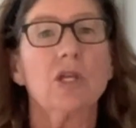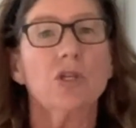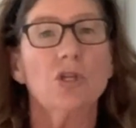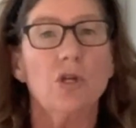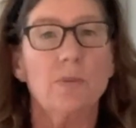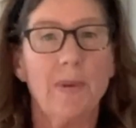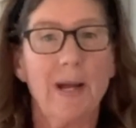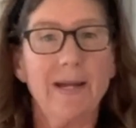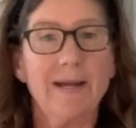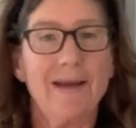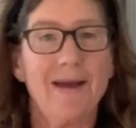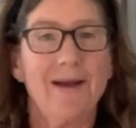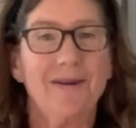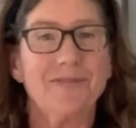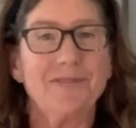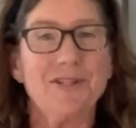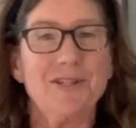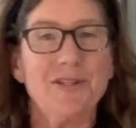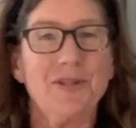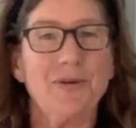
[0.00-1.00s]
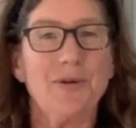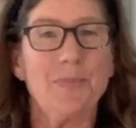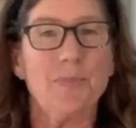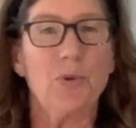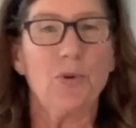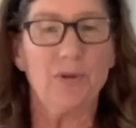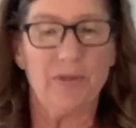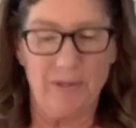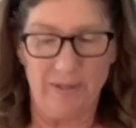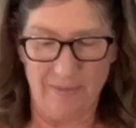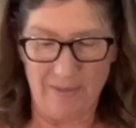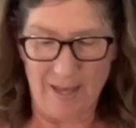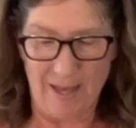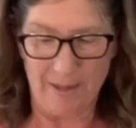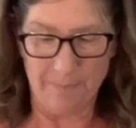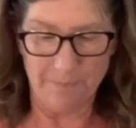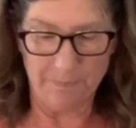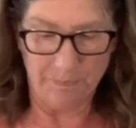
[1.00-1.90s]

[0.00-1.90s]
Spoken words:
you might have to do it more than that.